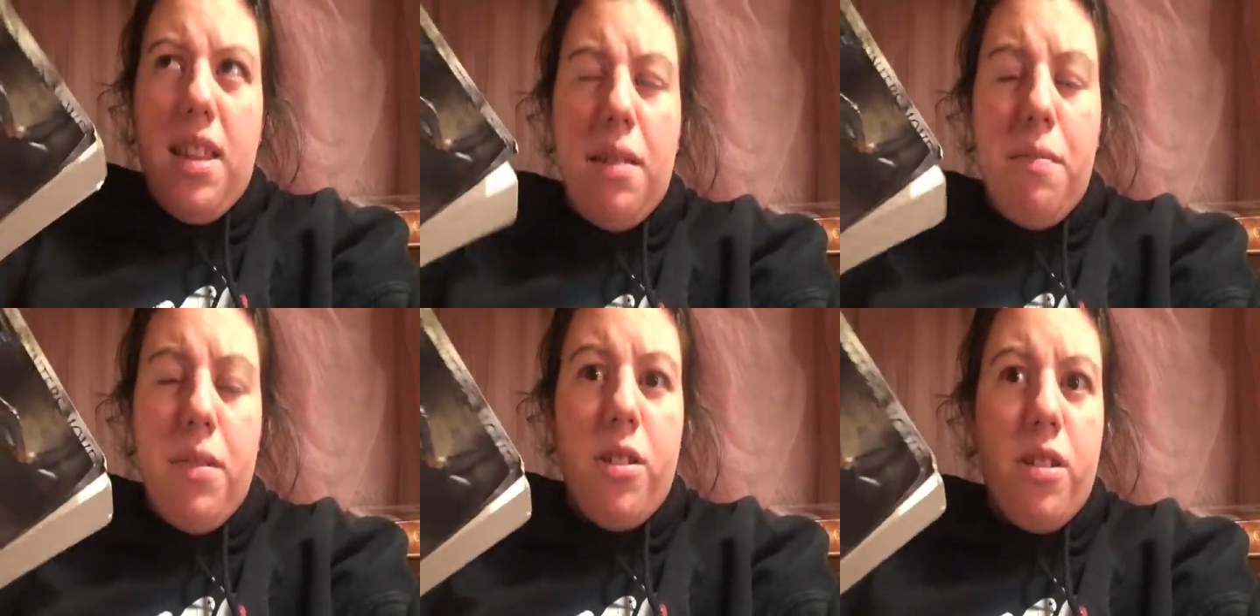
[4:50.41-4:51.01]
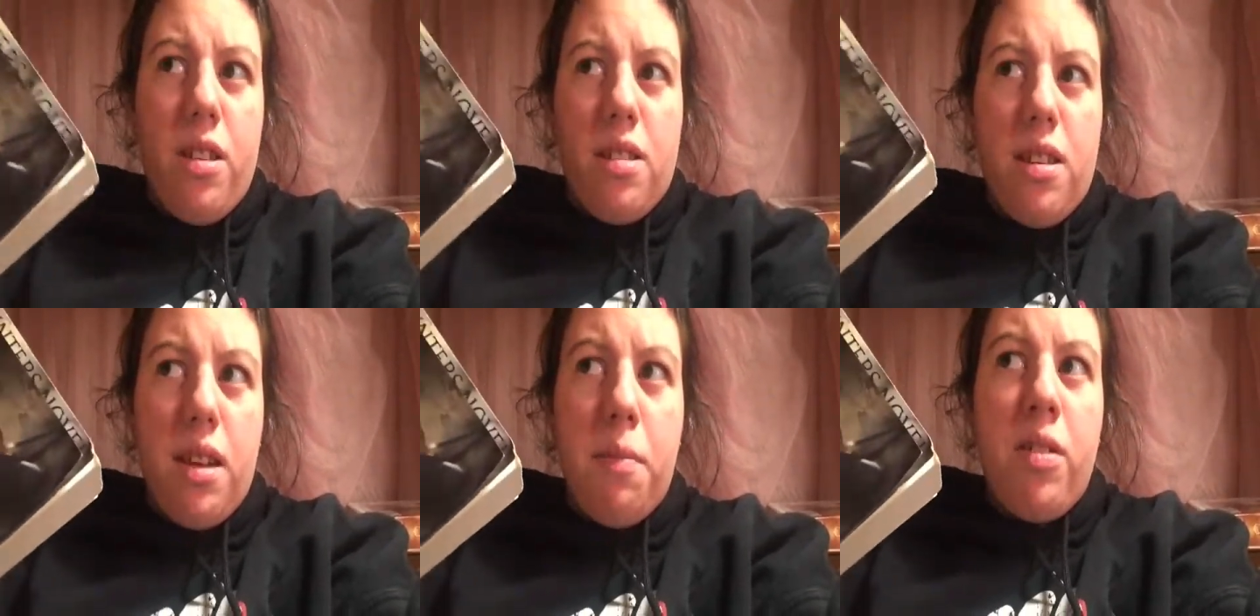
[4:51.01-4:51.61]
I think I've mentioned
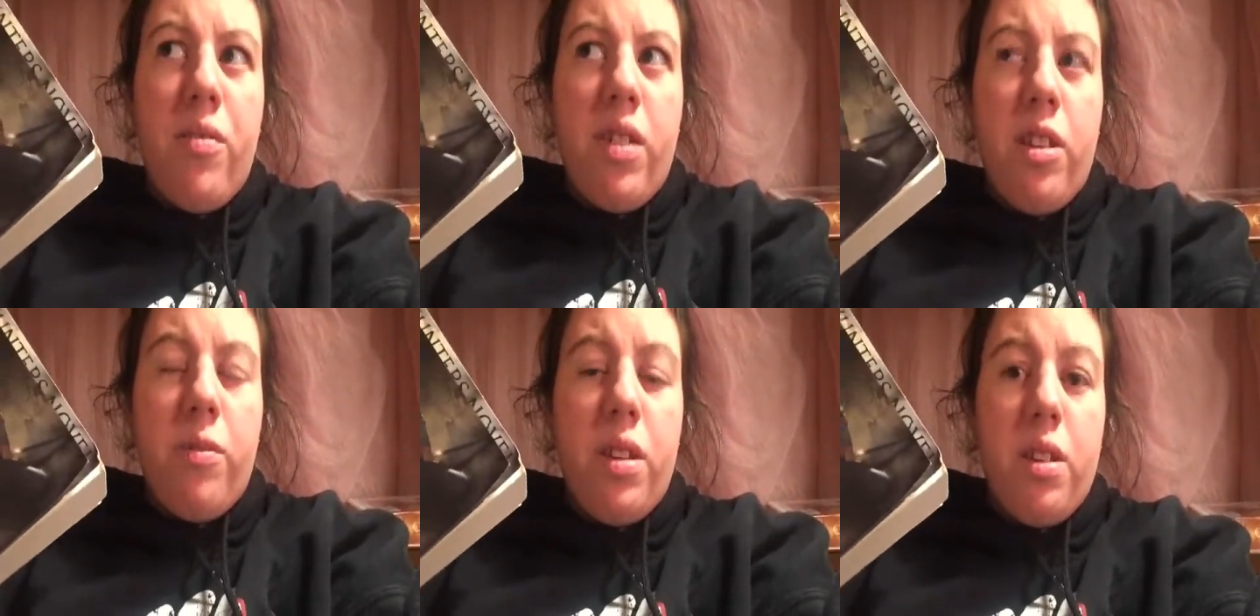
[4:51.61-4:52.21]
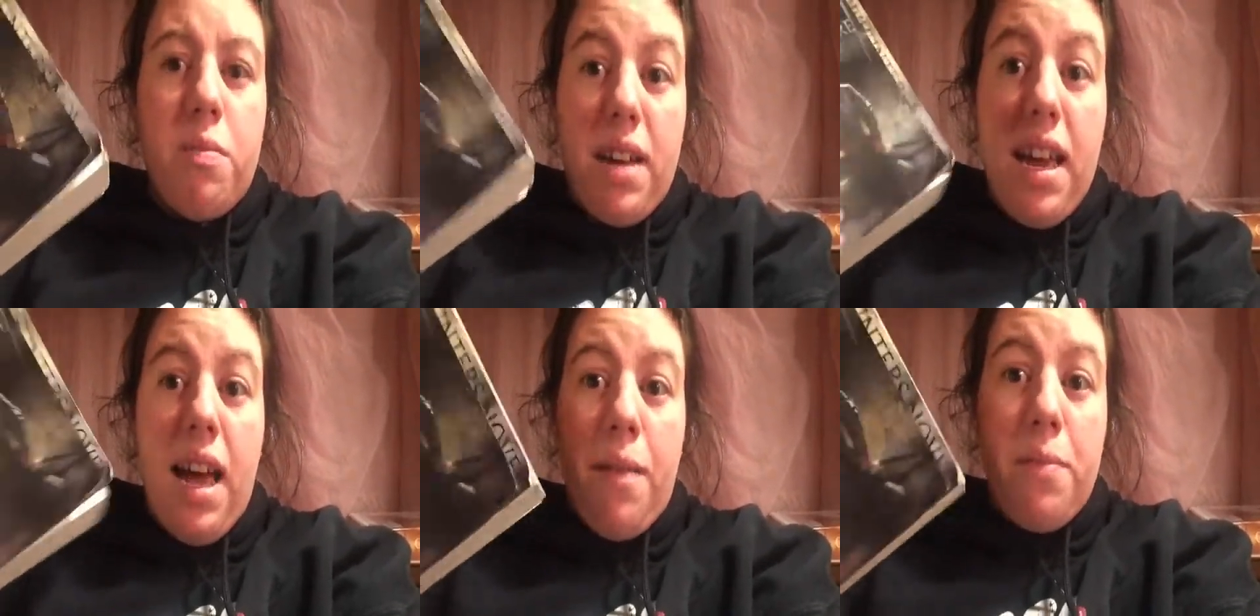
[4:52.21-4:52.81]
this in a couple of other videos, but
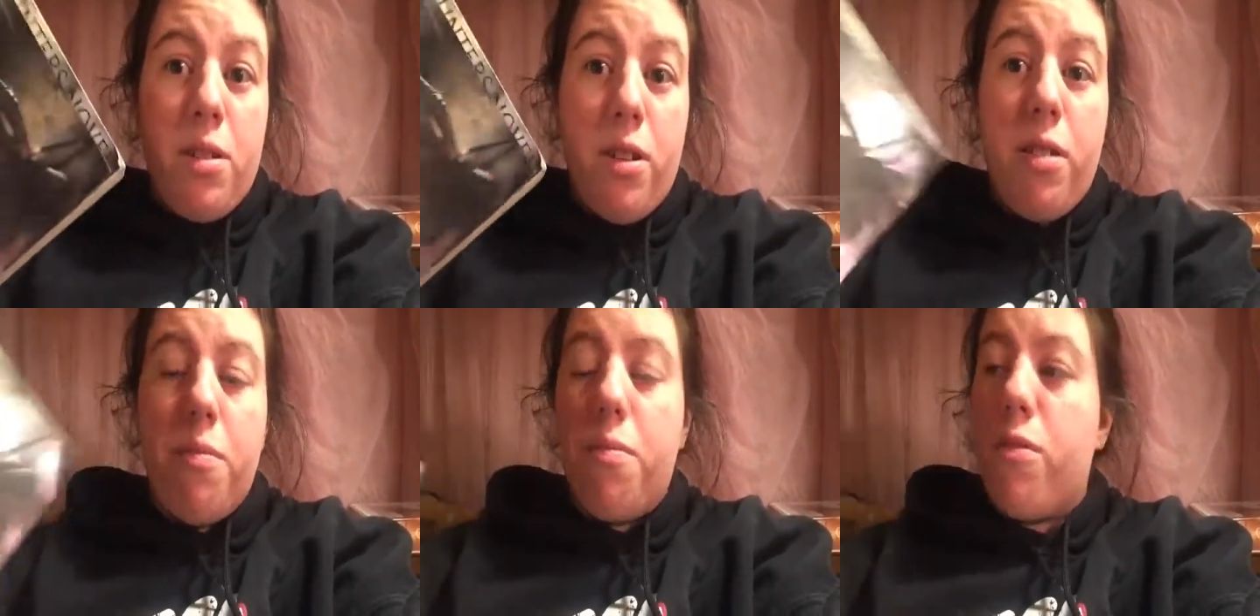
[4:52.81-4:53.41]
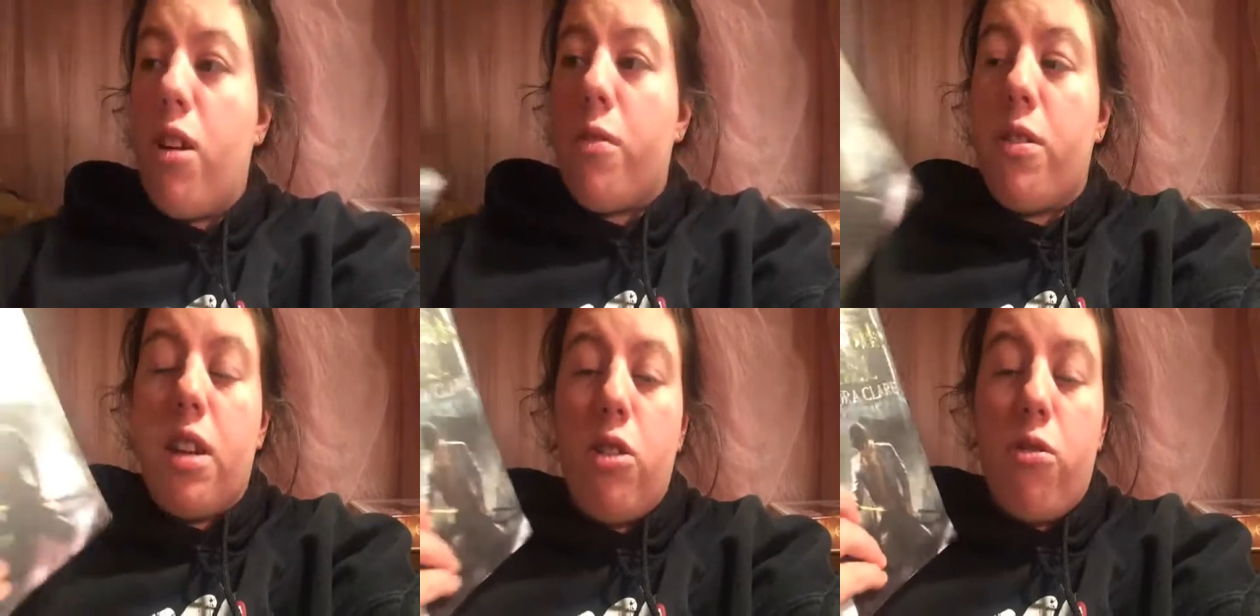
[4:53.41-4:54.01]
I have started
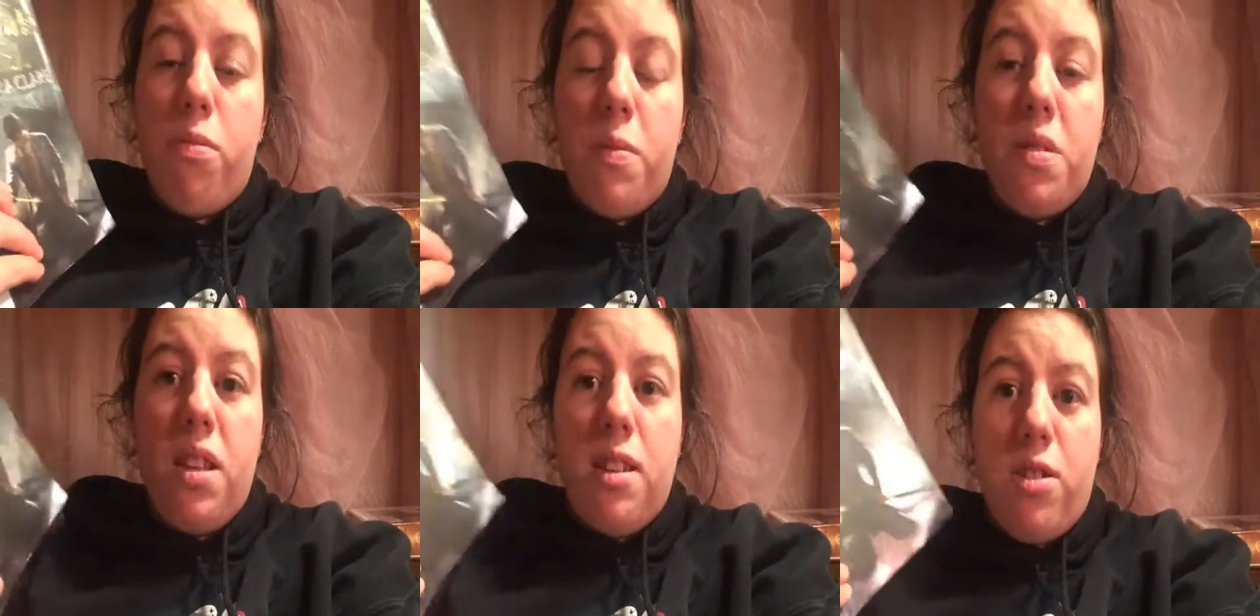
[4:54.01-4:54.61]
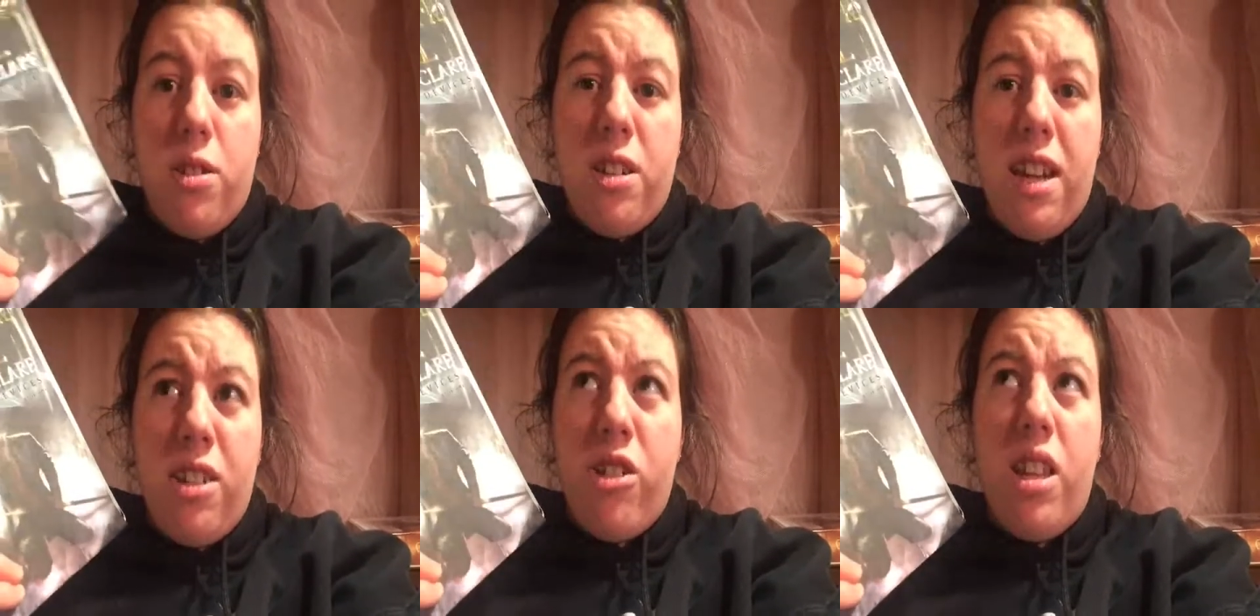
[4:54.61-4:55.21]
Clockwork Angel previously. I
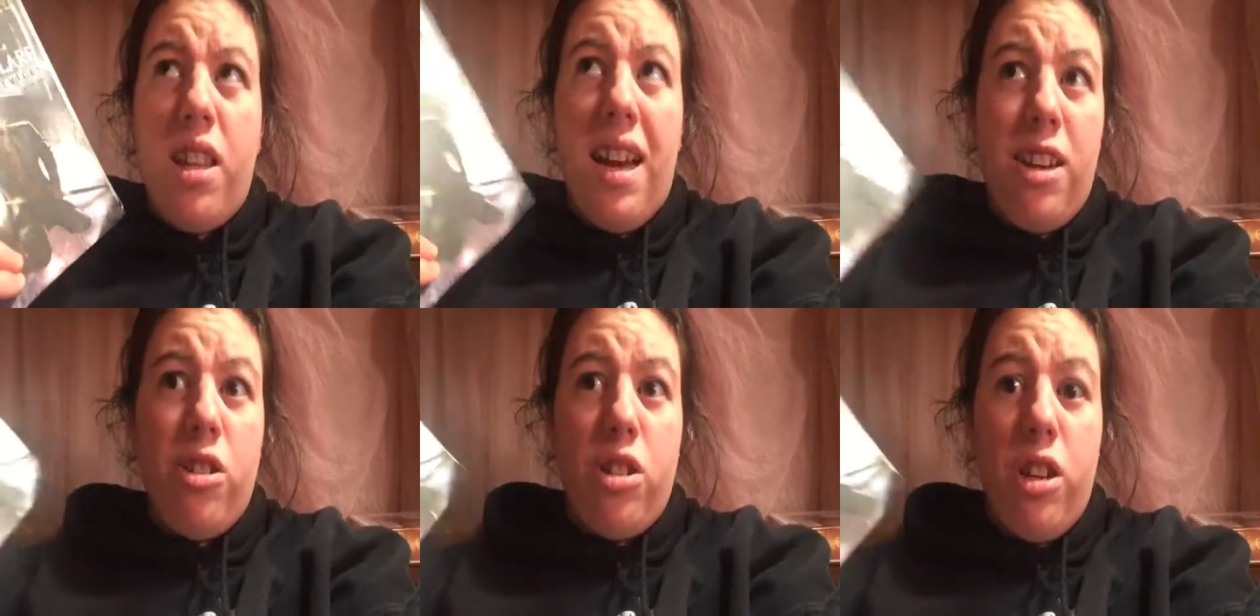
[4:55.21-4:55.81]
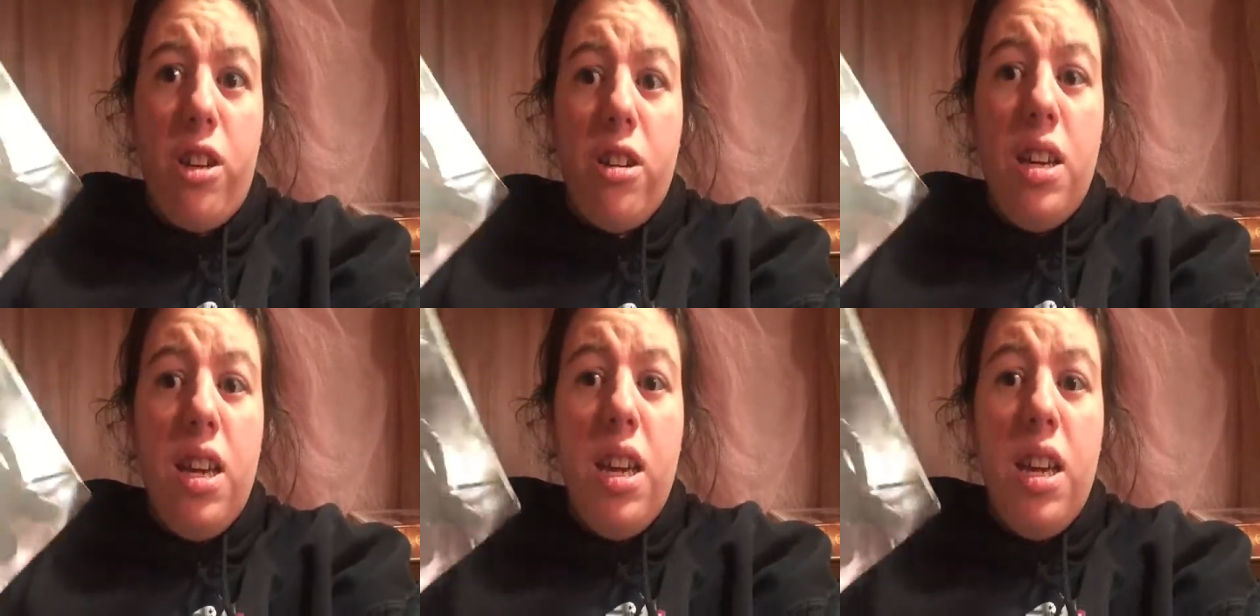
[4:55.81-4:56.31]
started actually last year.